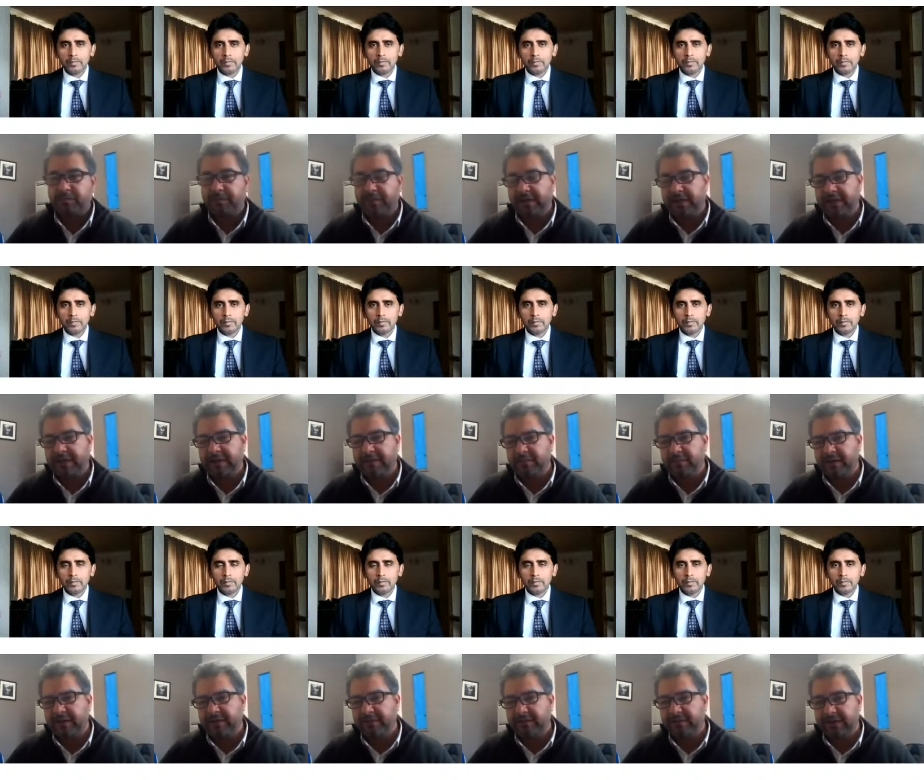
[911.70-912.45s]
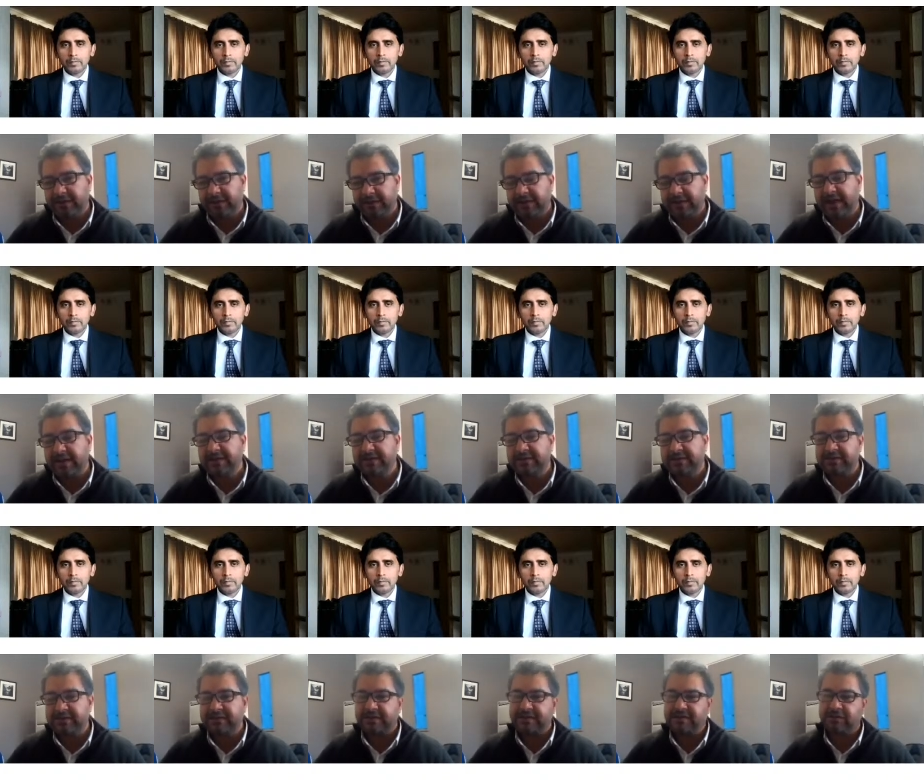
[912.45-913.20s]
Speaker 1: begin believing in the
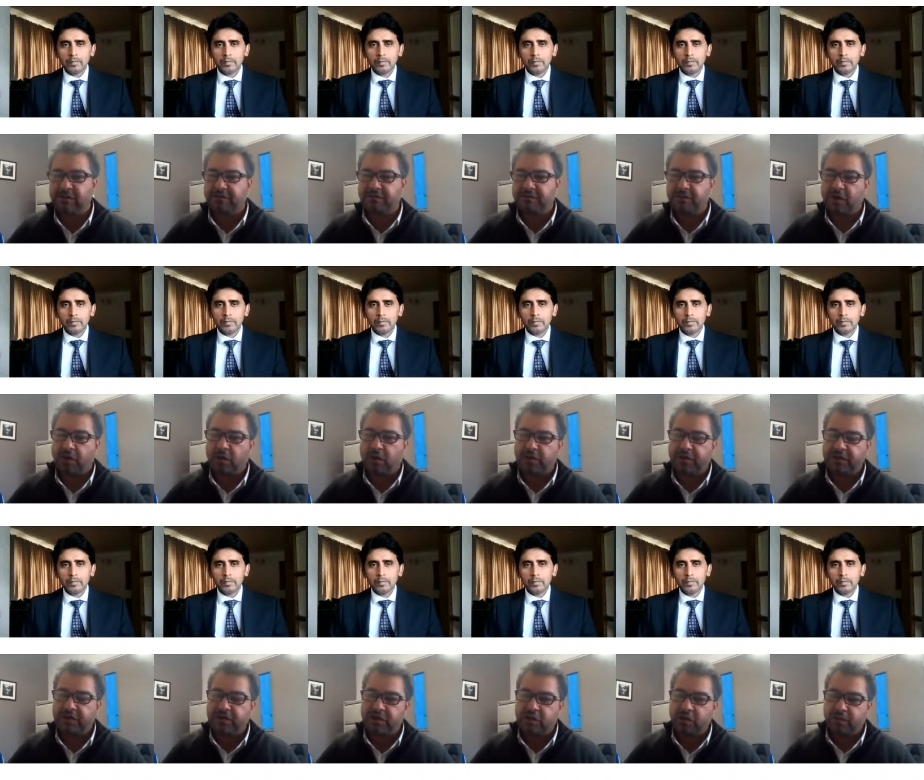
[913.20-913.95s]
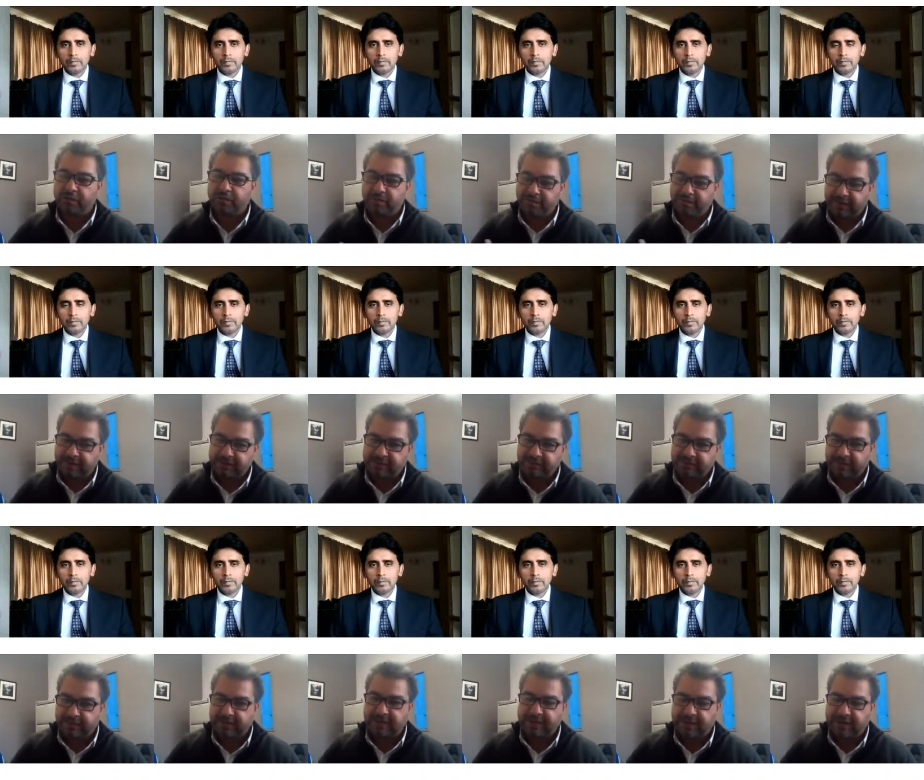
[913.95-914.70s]
entities of not only human
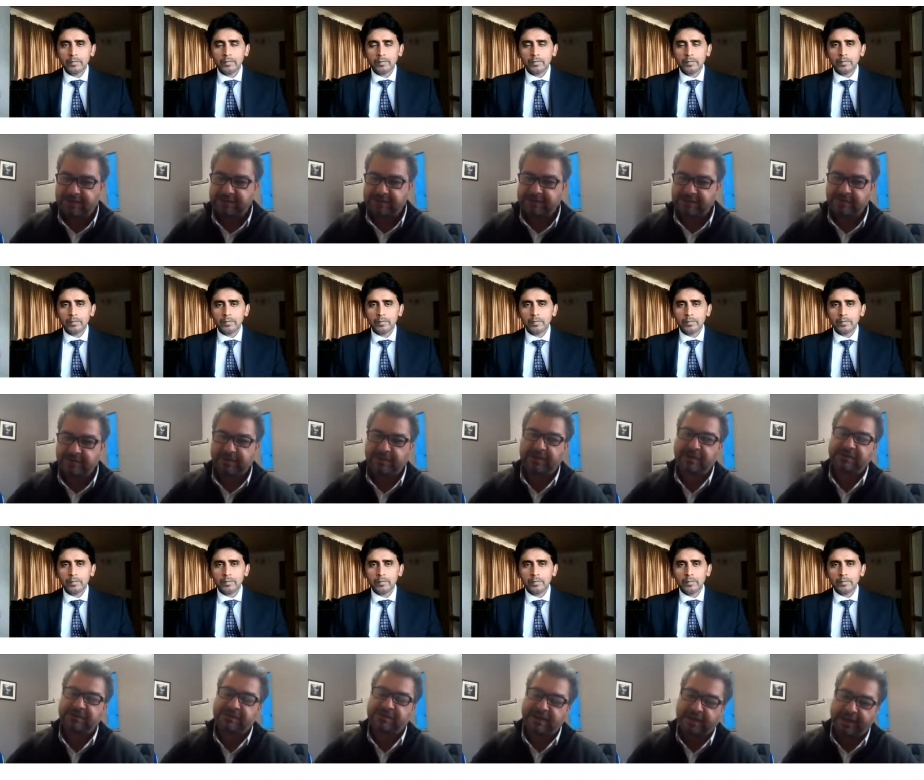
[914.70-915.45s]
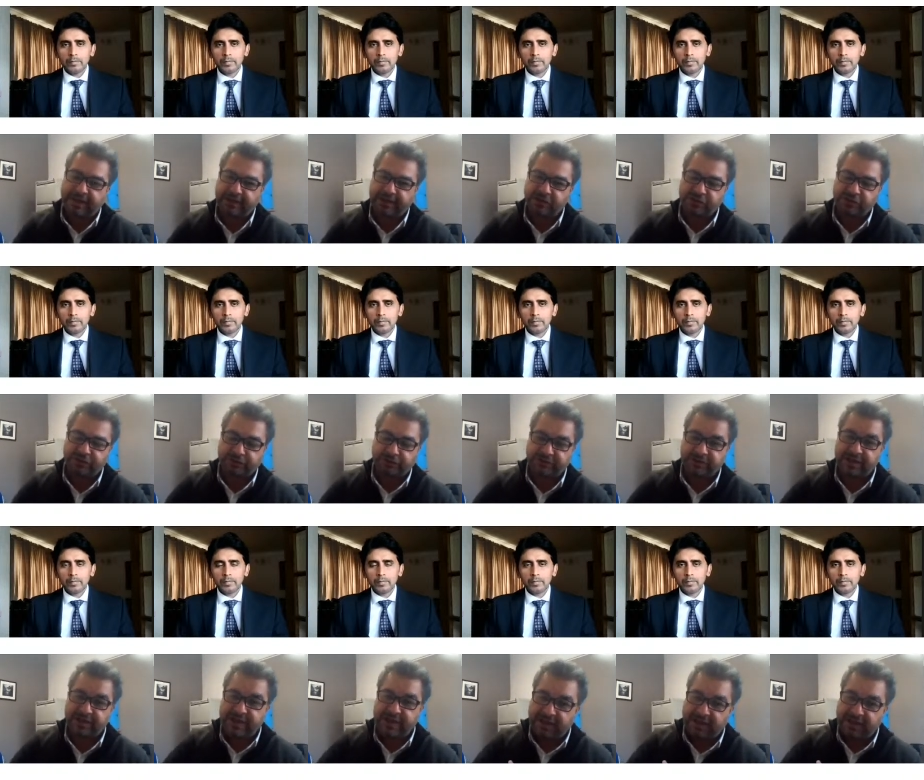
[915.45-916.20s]
beings being an entity, but there's the
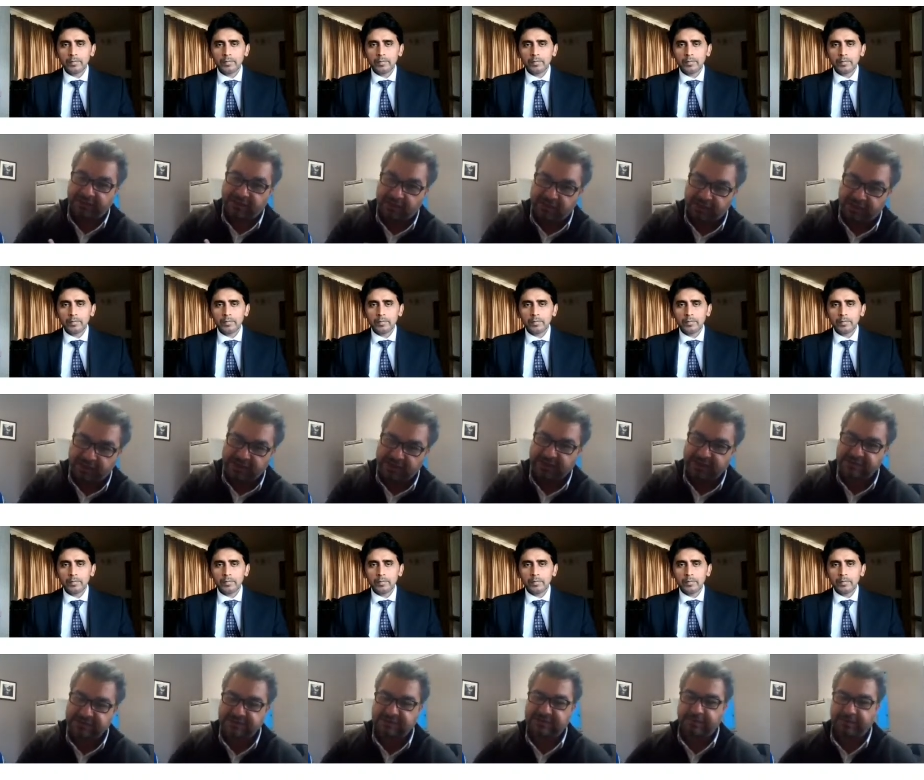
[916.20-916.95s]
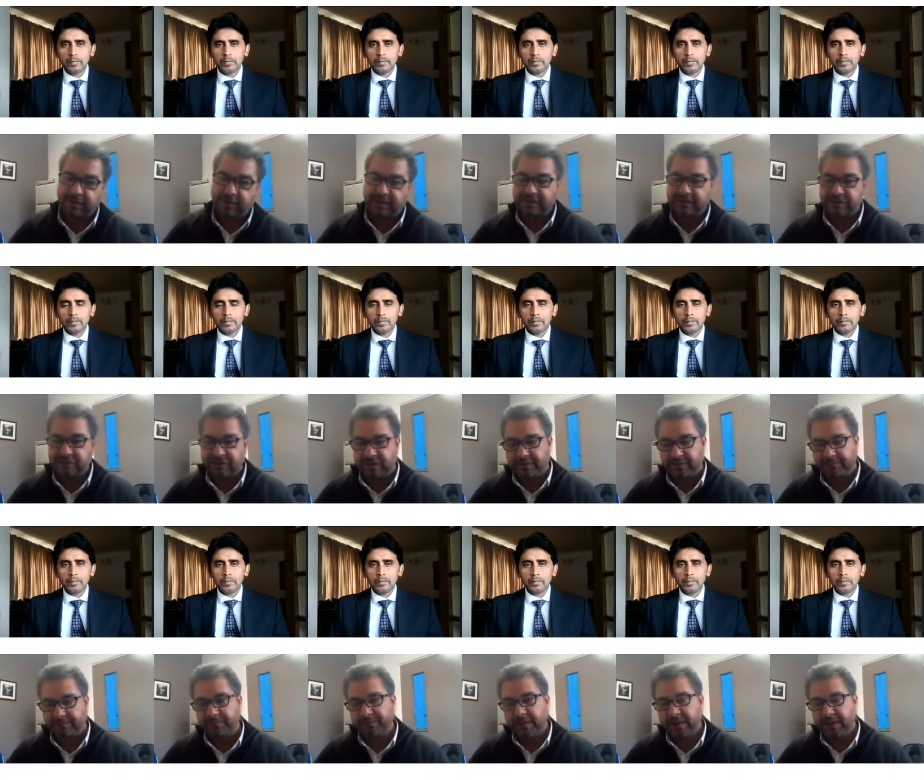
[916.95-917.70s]
angels and the third entity being
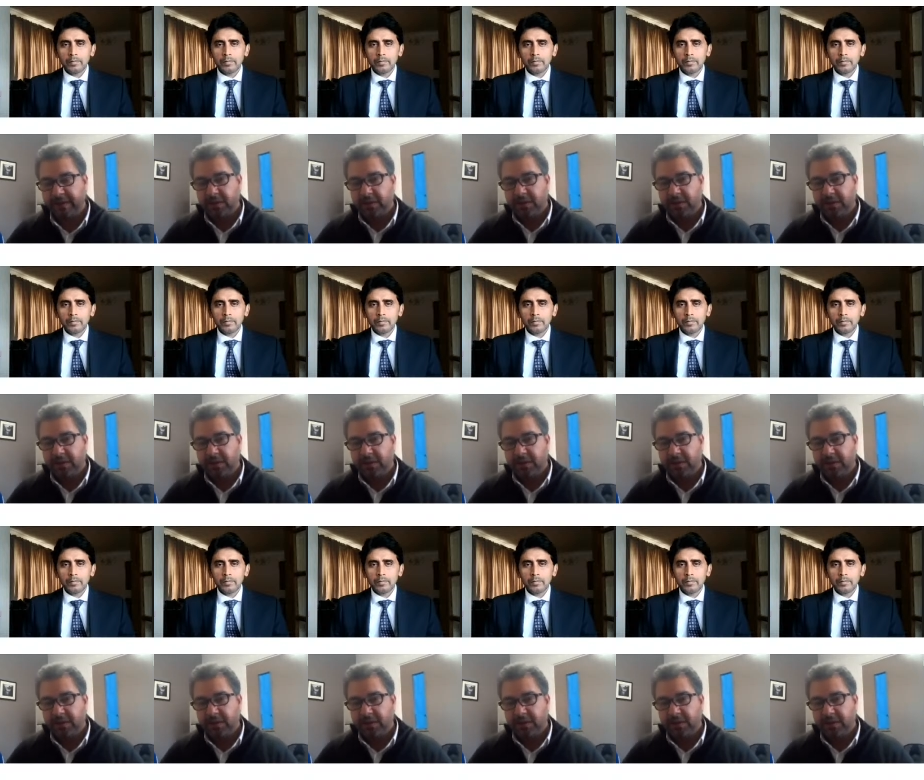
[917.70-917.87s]
jinn.